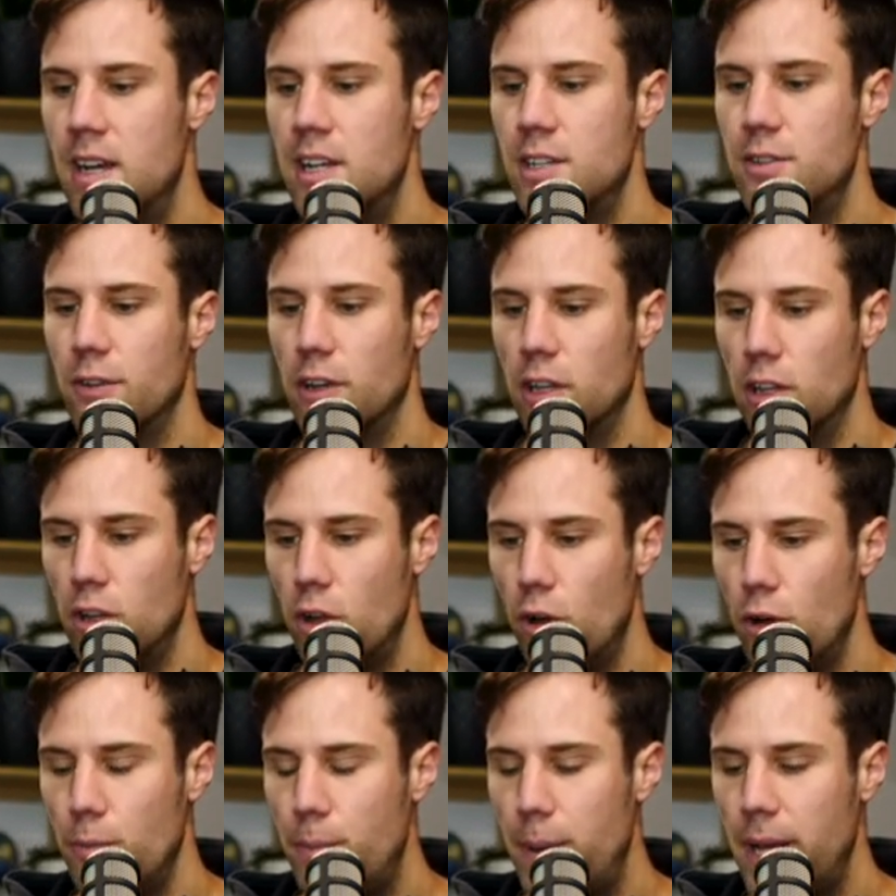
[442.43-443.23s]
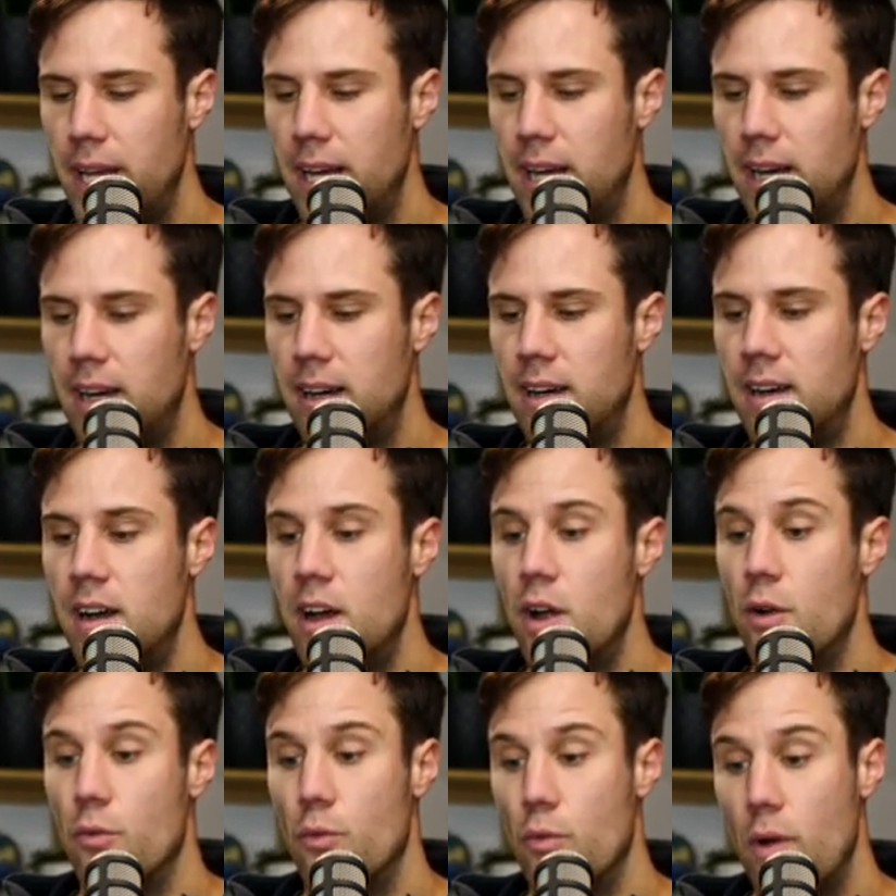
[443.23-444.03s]
So we have a load PR,
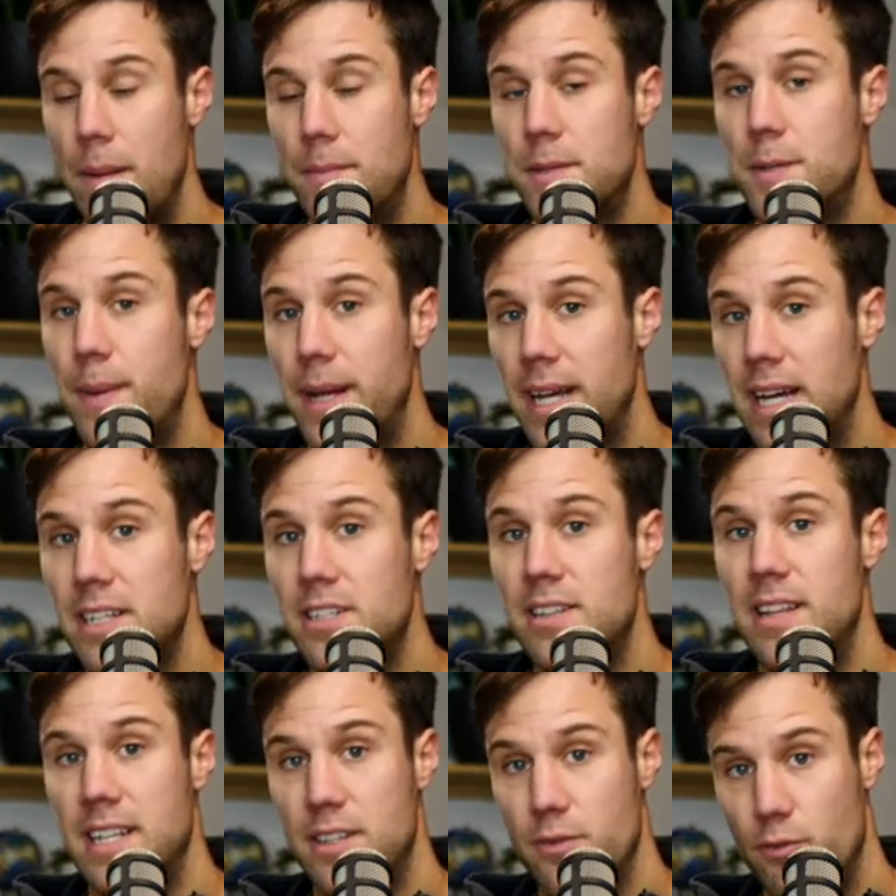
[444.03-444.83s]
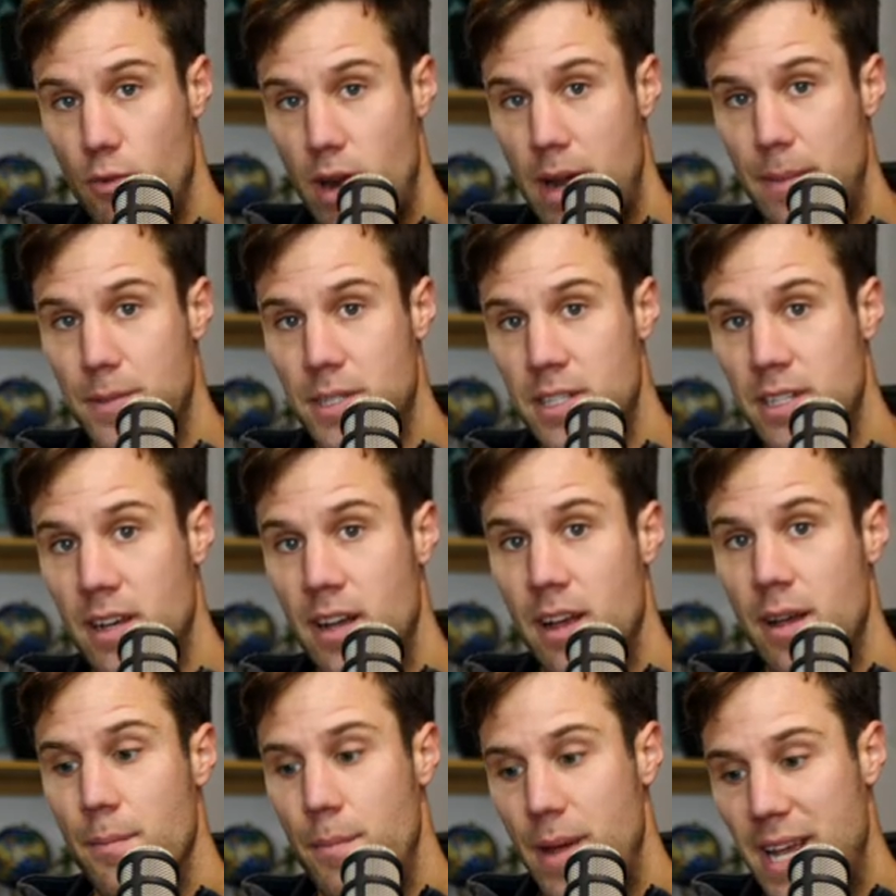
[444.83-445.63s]
reps PR, so that's reps,
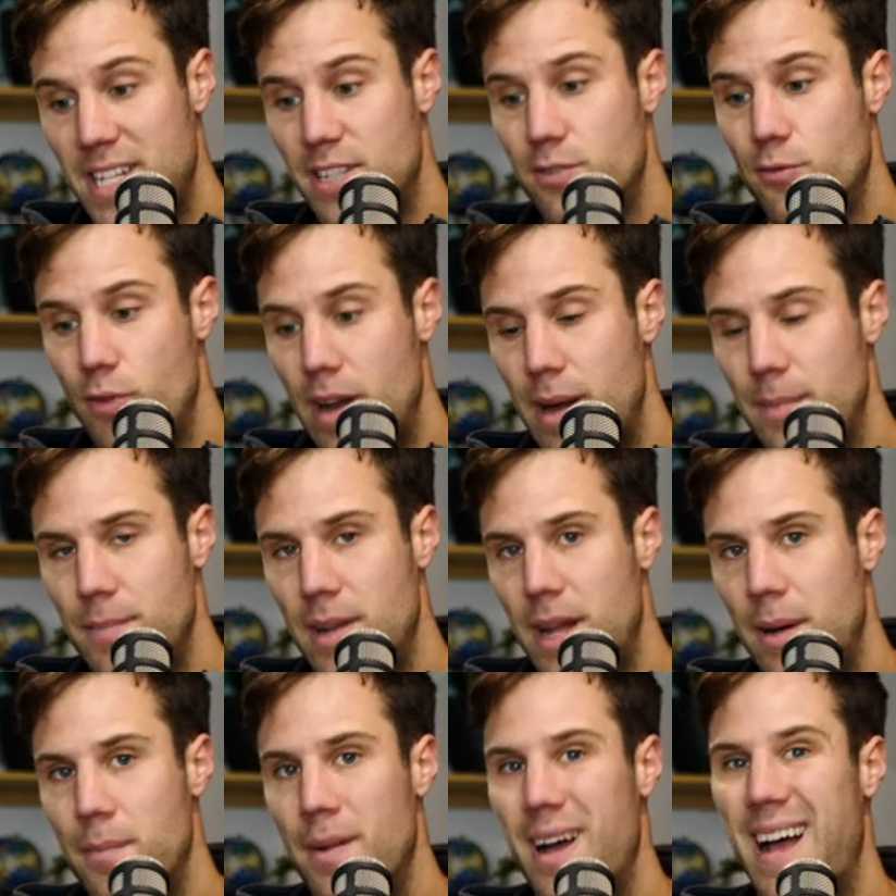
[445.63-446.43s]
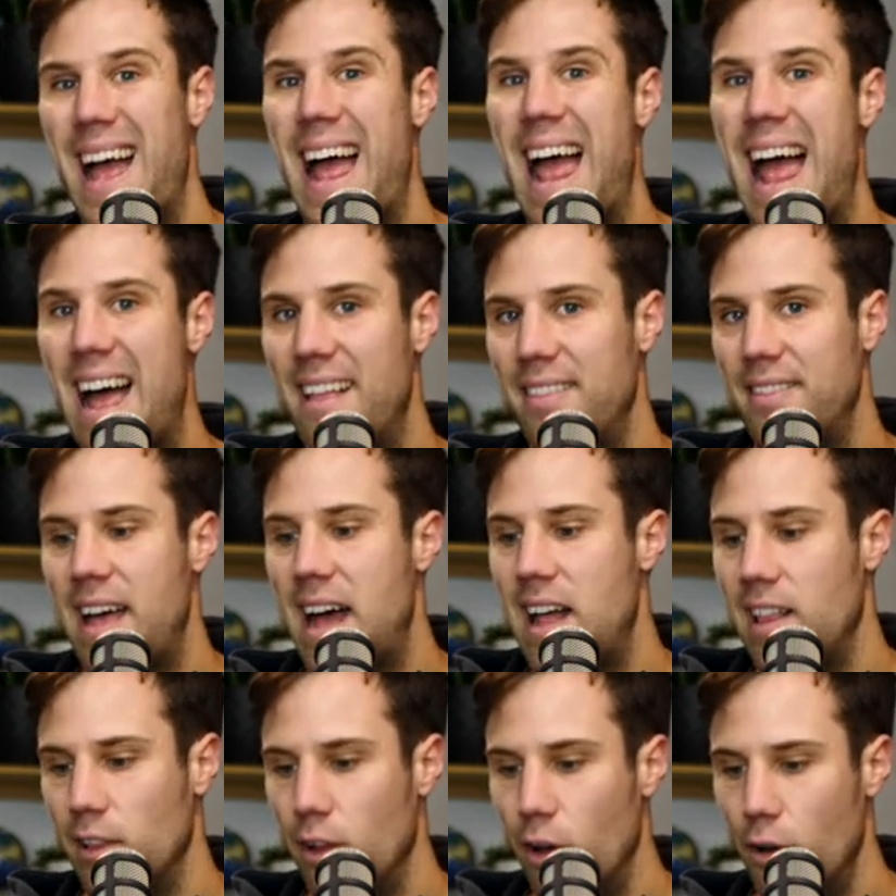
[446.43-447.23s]
best rep number at
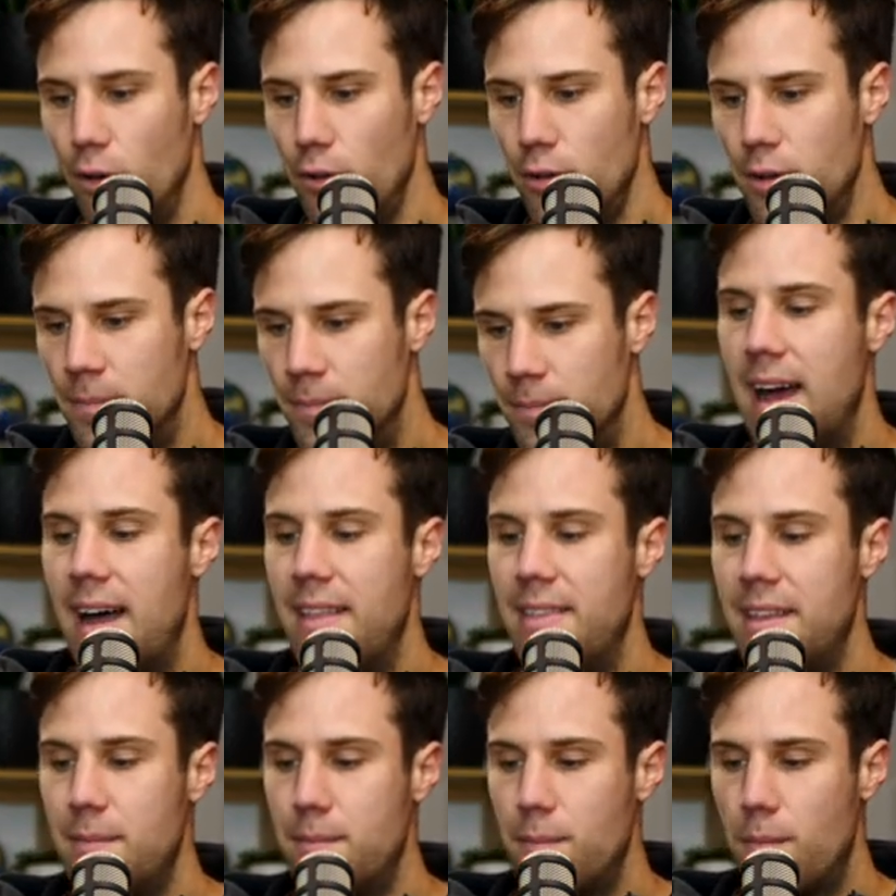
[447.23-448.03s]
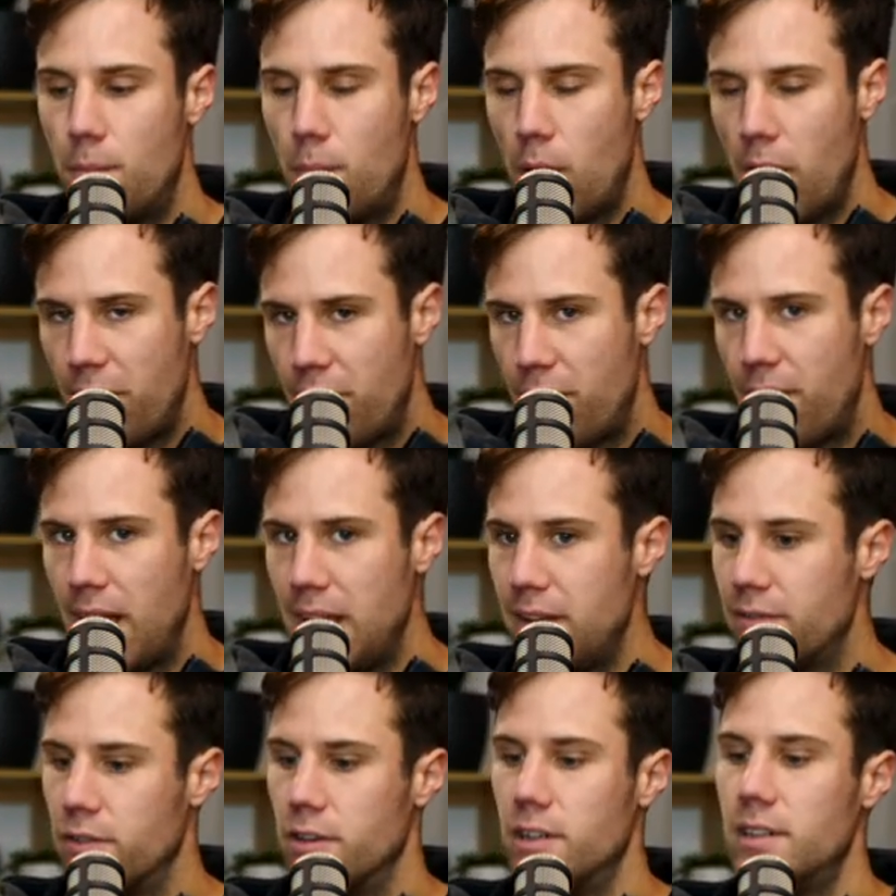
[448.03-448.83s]
that load. And then my
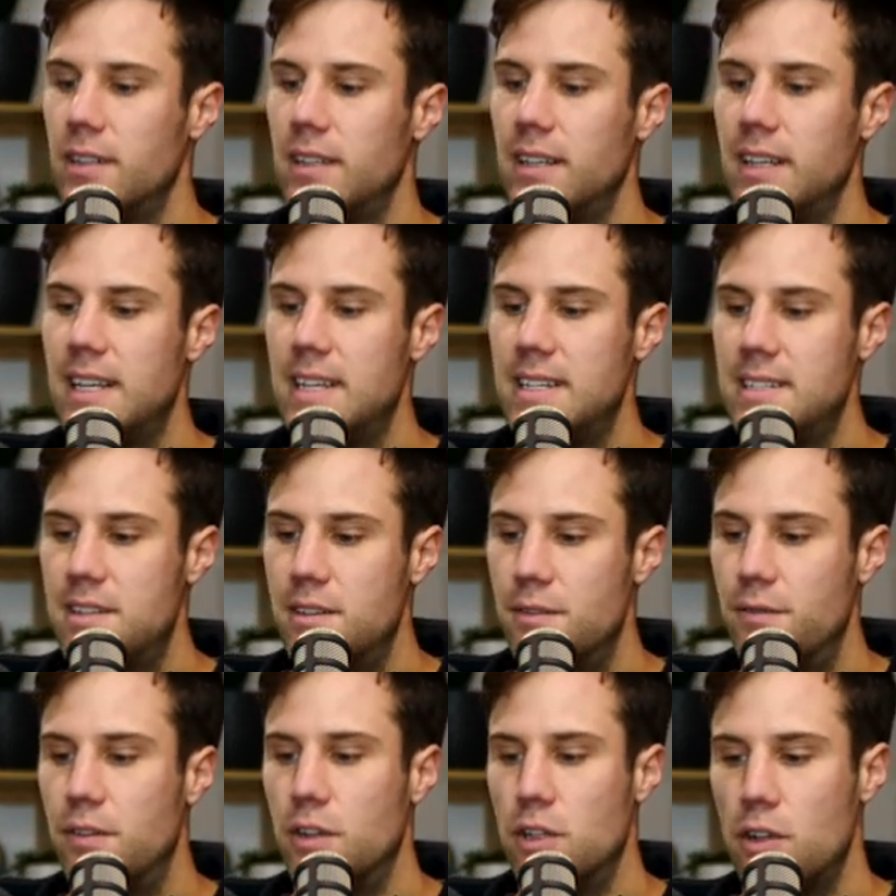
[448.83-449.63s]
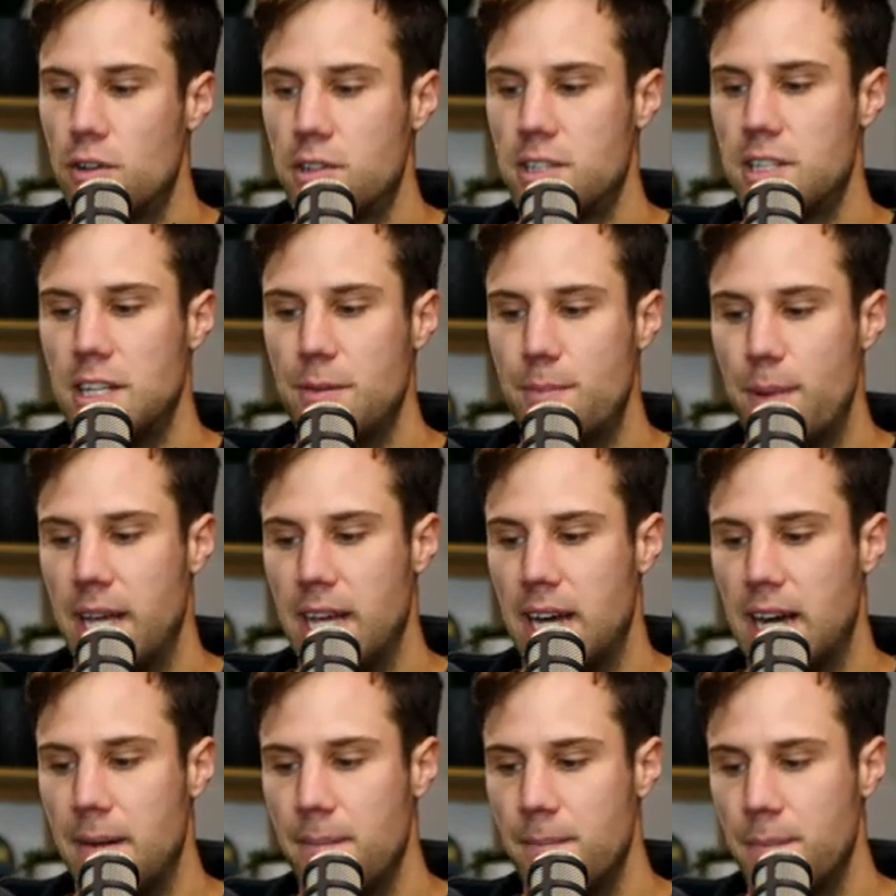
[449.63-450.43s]
favorite is the velocity
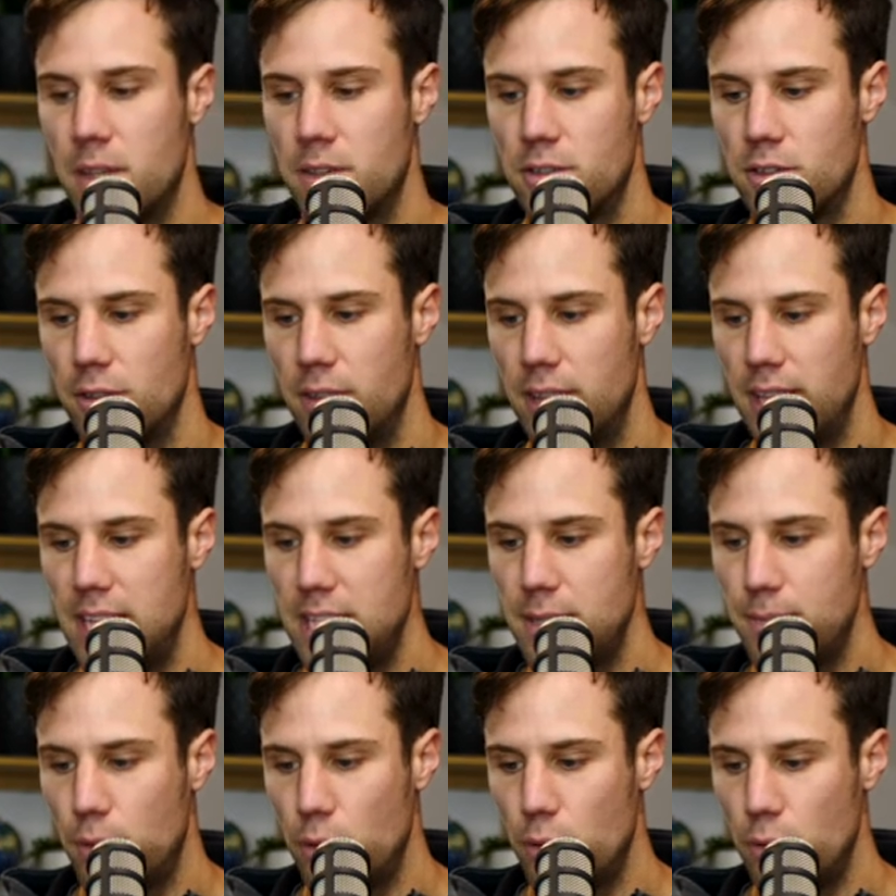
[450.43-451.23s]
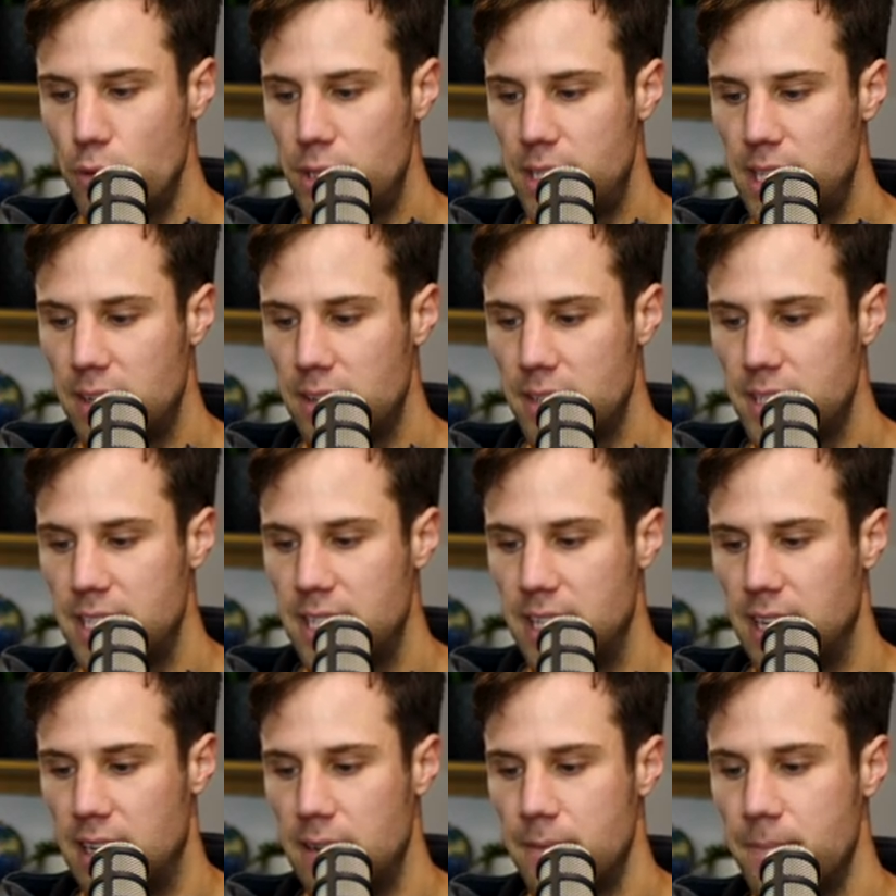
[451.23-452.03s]
PR. So these blue cells
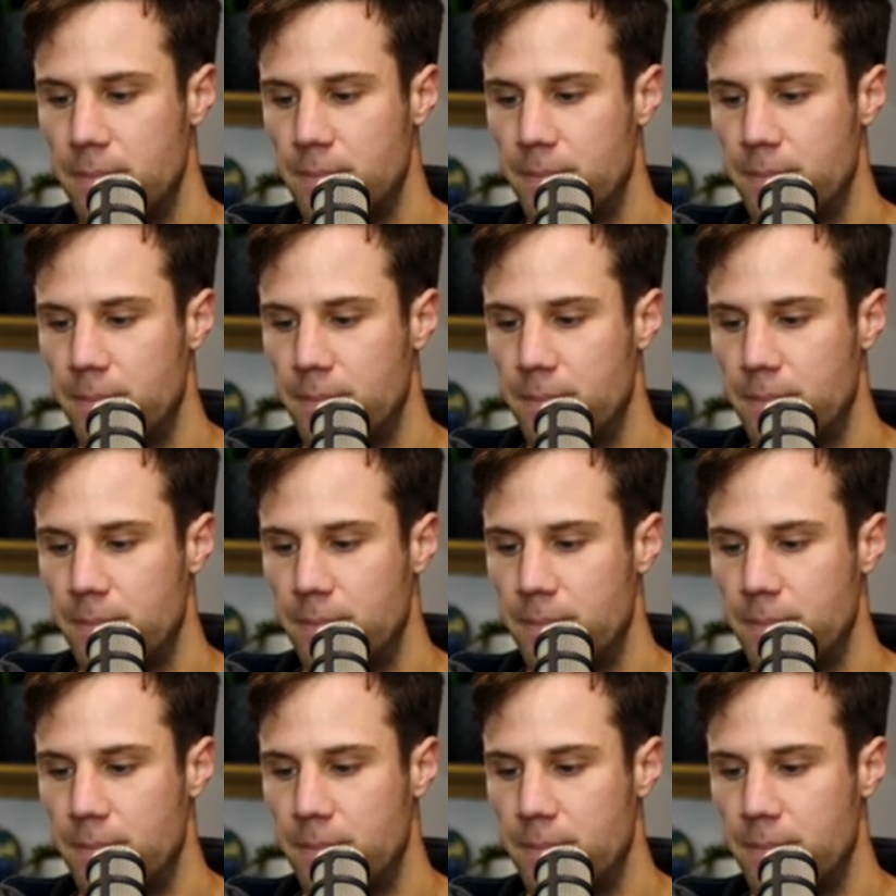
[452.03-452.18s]
here